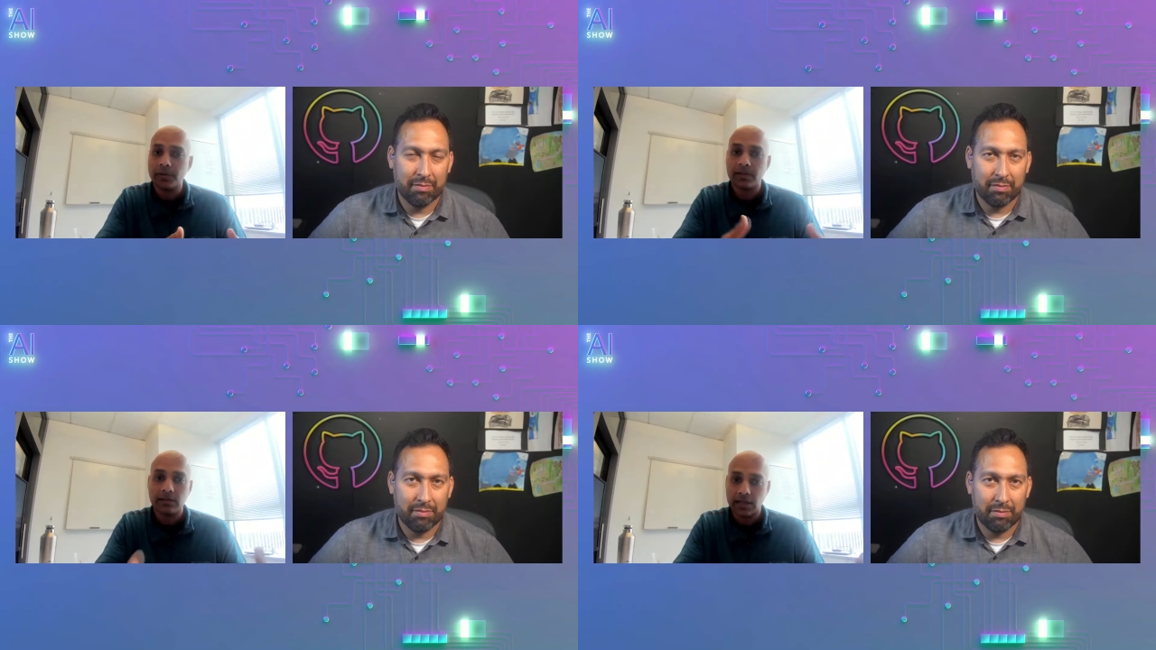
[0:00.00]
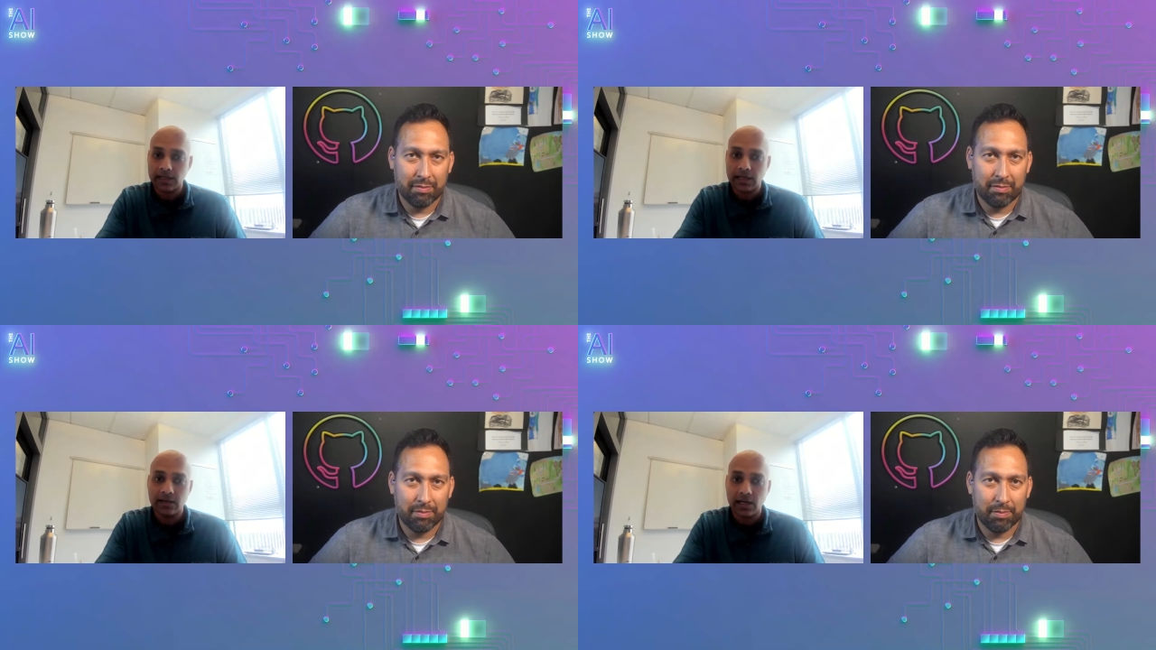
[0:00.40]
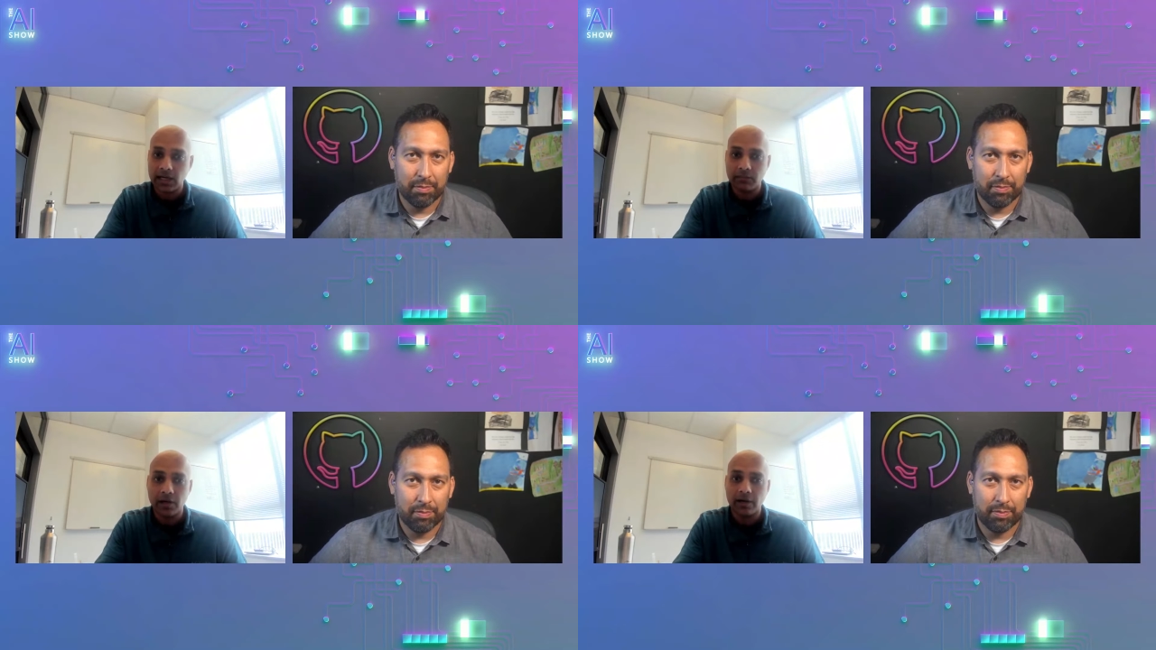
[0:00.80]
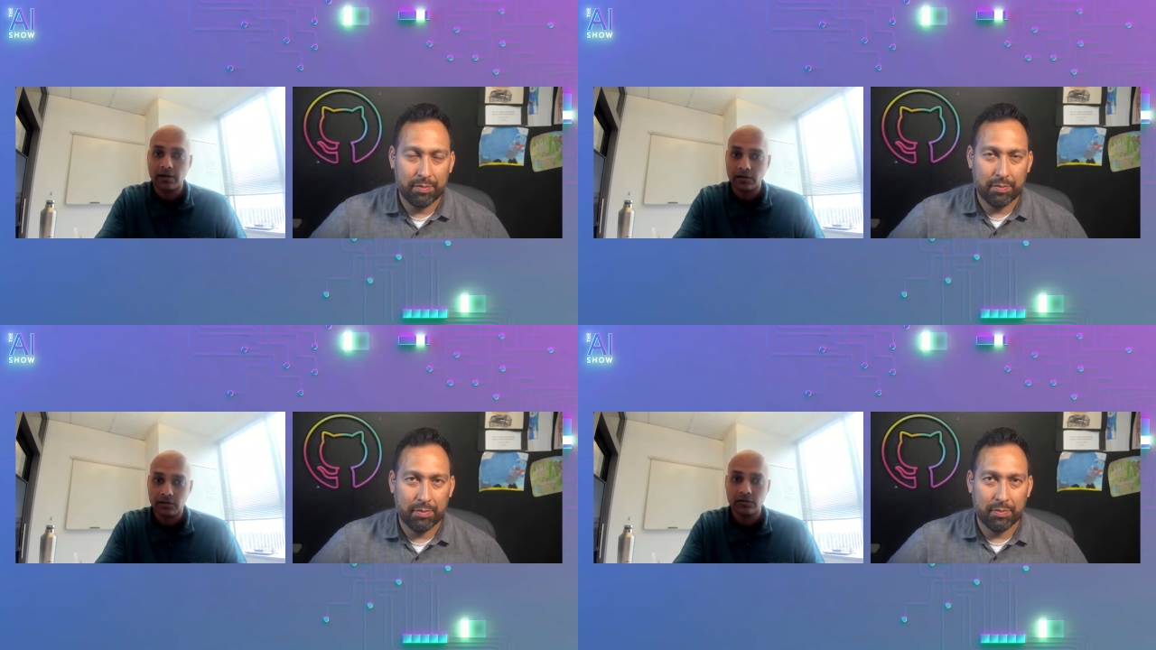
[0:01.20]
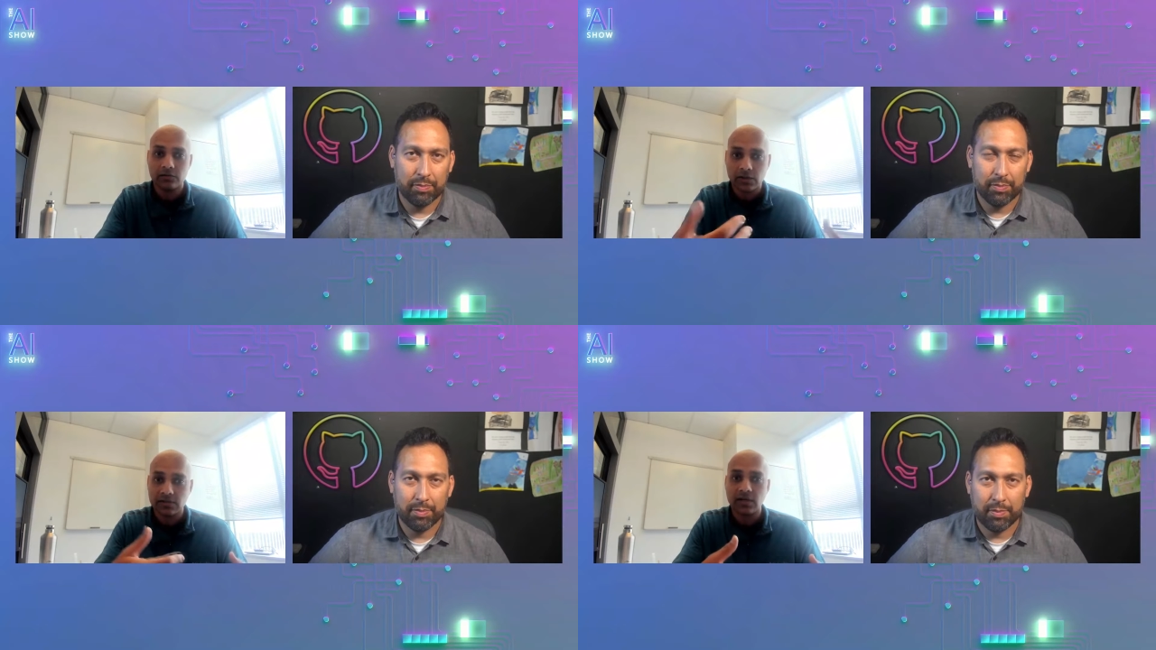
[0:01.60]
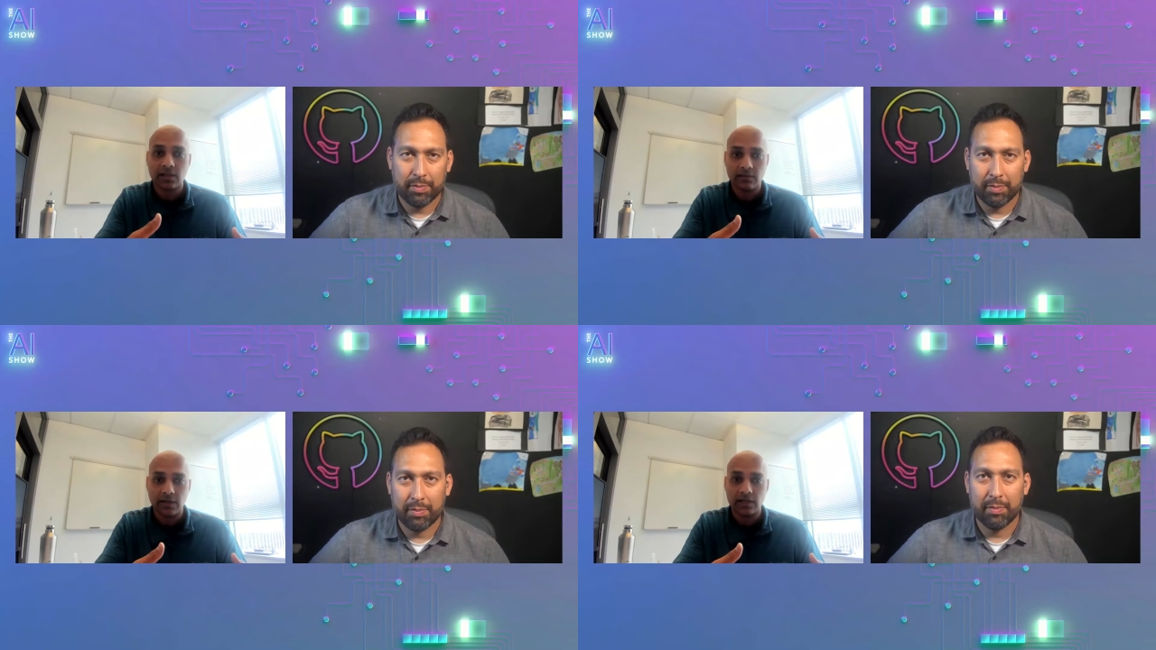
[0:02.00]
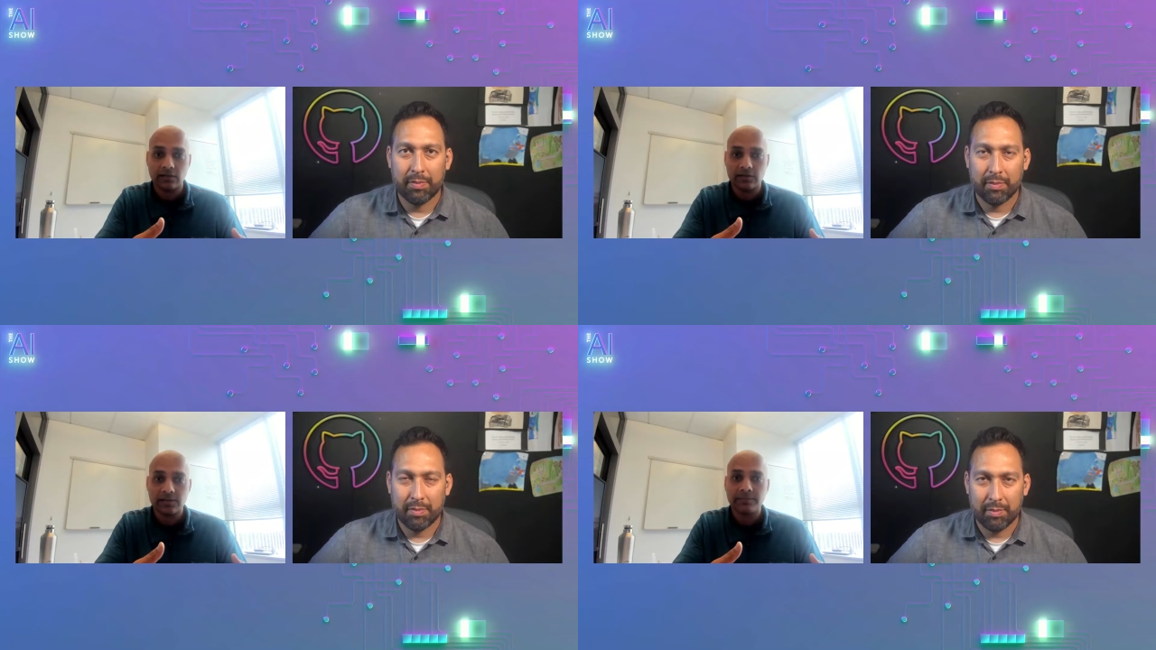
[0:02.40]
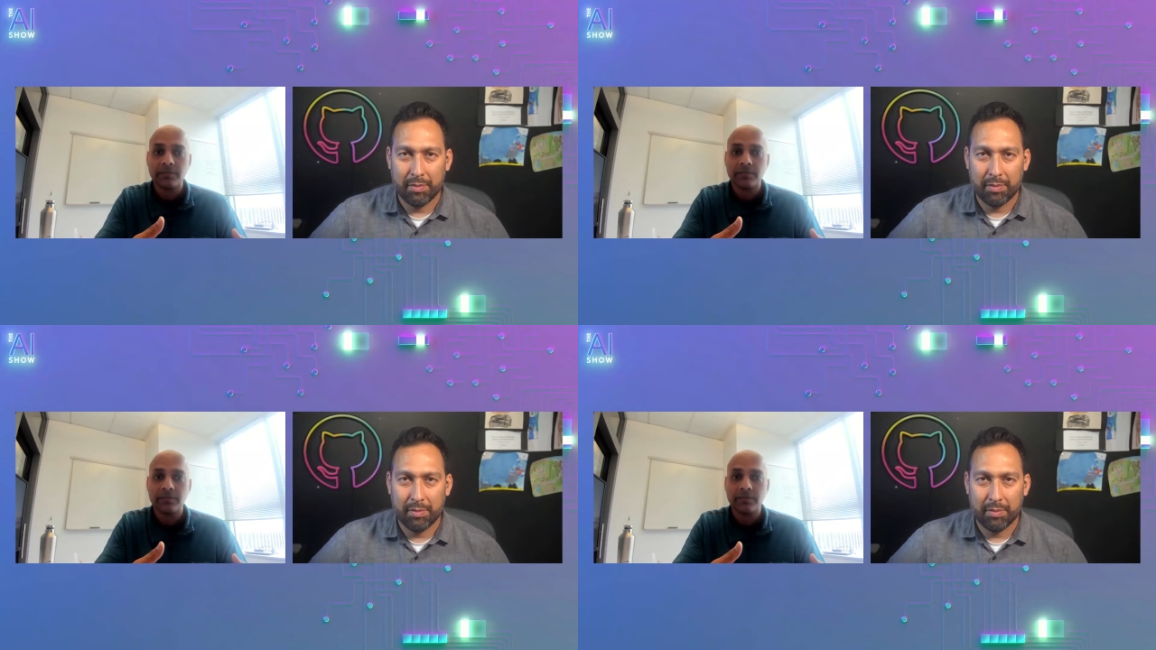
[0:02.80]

Speaker 1: pick the right underlying model to use to extract the values.